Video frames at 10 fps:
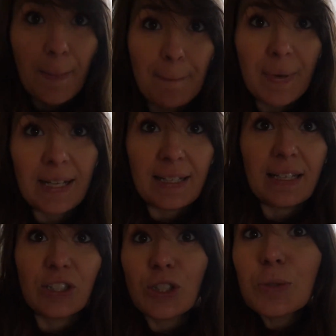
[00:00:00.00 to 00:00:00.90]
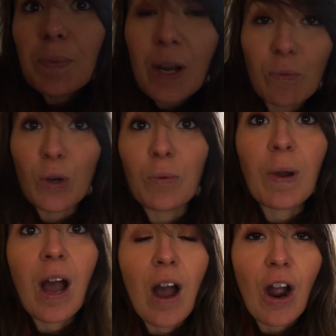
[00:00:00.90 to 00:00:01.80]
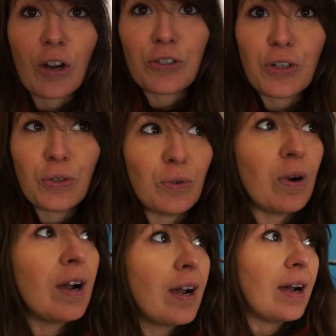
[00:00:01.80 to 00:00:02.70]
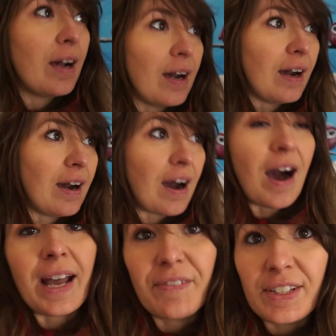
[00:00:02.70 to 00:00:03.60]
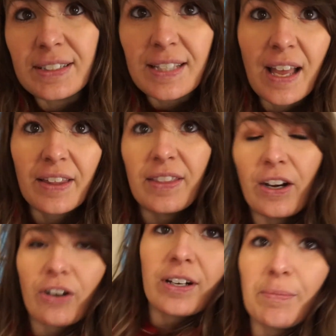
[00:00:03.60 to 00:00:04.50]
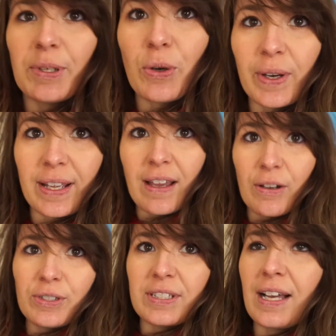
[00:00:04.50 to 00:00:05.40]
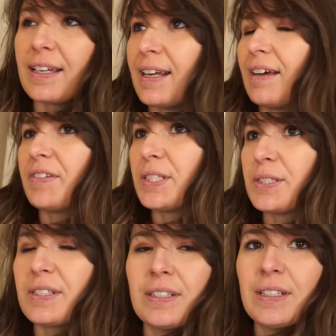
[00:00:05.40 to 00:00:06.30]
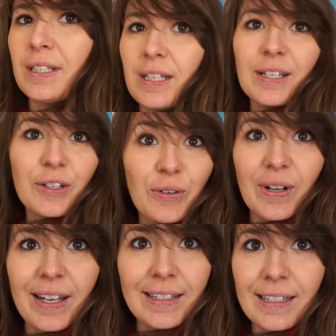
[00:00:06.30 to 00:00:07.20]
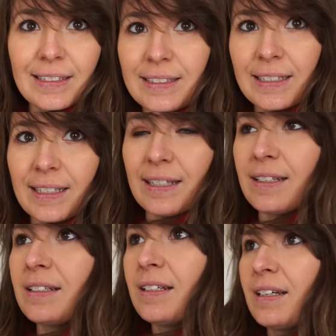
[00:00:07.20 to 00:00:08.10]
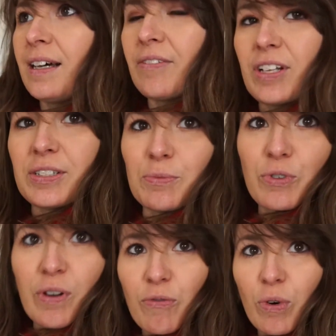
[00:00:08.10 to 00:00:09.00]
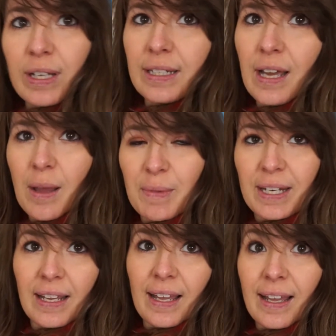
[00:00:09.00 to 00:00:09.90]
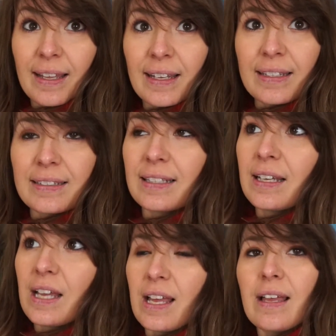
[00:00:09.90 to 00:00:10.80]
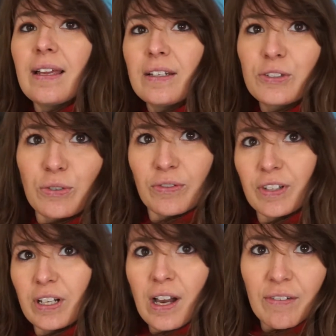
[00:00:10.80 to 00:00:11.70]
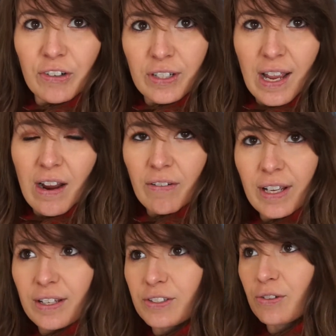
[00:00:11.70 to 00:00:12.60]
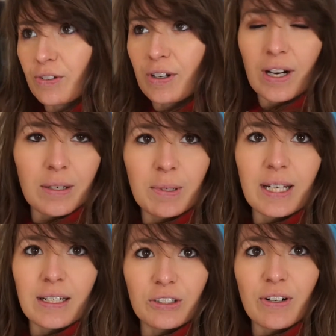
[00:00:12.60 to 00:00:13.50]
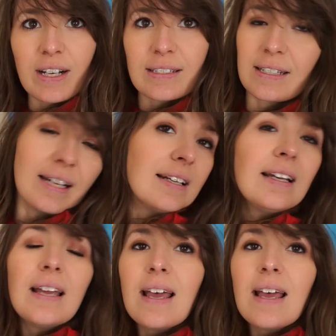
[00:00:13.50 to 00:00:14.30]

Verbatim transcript: my spare room are two ivies that are going to be going outside. I have this grand idea. I've got some driftwood. I'm going to hang it in sort of a covered area so they're not going to be getting direct sun.